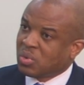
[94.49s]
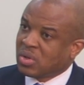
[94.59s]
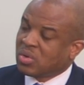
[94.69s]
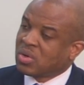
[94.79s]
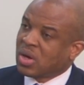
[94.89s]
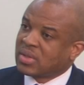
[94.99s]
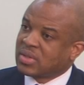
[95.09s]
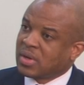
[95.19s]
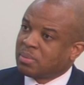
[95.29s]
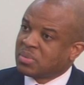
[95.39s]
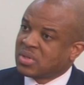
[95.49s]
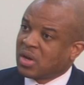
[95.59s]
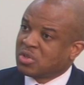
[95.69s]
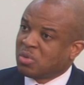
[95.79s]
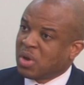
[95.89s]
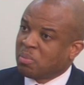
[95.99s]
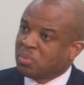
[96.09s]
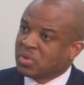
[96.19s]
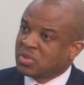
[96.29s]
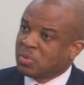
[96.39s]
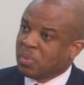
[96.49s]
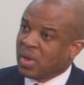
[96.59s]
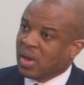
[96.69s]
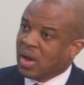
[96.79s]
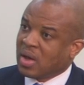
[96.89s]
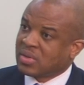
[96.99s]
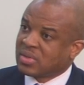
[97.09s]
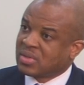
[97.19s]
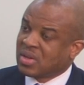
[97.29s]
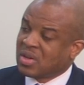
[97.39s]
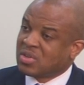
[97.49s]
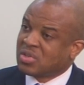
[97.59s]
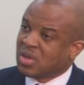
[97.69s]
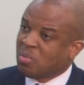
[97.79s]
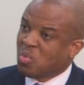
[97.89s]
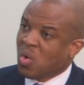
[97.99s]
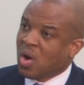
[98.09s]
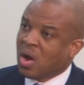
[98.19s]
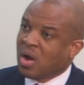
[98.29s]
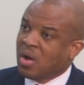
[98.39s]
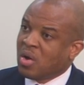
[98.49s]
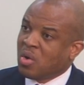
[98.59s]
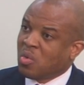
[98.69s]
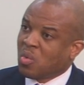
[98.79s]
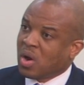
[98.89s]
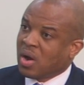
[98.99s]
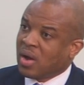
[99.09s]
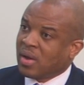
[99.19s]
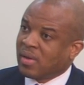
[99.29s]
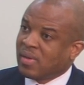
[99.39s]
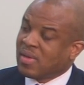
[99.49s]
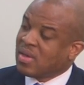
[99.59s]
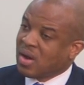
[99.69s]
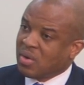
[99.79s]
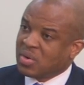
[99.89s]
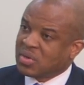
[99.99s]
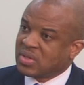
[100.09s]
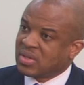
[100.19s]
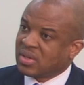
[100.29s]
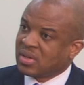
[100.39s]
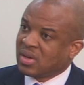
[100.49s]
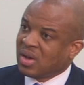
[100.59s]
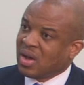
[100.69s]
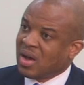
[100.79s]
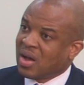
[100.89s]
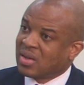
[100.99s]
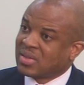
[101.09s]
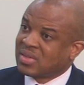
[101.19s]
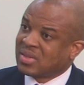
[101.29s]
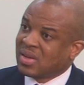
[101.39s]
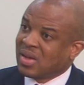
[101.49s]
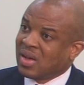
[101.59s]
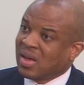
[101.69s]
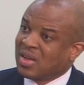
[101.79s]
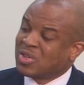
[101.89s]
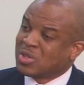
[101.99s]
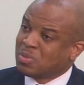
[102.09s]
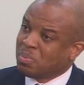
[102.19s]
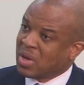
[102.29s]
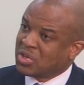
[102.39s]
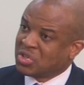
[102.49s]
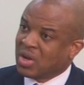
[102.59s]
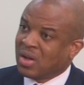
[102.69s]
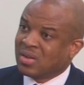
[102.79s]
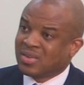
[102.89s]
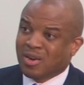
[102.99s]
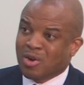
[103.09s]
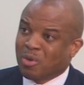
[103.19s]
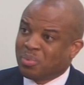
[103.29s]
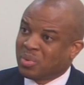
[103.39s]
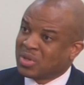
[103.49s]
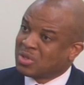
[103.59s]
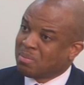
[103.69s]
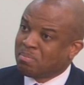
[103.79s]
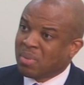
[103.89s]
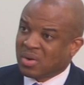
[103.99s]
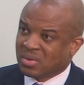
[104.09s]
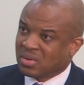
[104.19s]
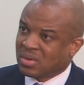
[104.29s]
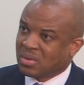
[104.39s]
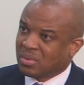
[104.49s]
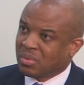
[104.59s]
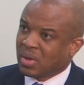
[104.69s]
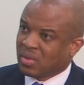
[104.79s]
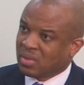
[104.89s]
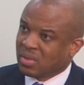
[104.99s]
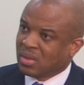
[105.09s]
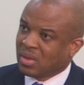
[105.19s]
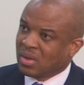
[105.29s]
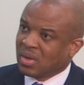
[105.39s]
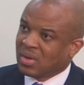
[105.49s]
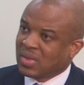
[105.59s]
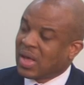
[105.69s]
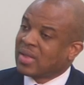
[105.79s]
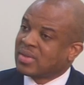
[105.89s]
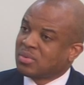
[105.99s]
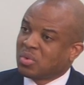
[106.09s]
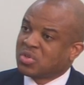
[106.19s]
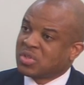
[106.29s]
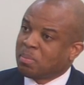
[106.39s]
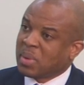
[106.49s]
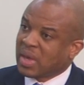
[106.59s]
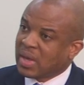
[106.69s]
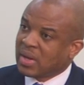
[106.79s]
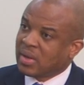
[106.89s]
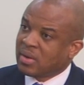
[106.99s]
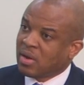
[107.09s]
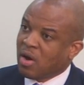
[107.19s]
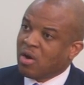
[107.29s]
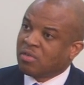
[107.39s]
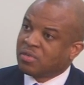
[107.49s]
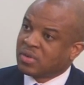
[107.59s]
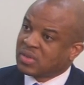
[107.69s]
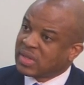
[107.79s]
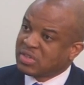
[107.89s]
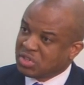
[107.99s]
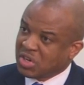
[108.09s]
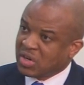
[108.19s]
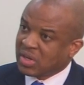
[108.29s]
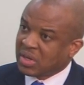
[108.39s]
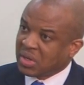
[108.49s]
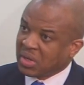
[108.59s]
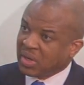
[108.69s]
We look at São Tomé and Principe as somewhere where ERHC has a special corporate bond with. That was the beginning of this journey